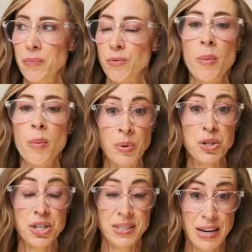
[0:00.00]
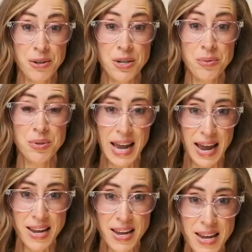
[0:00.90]
remember to tell you
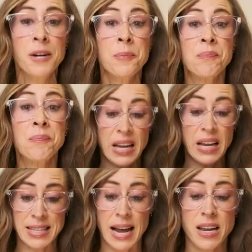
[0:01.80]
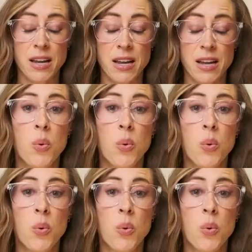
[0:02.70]
today is that if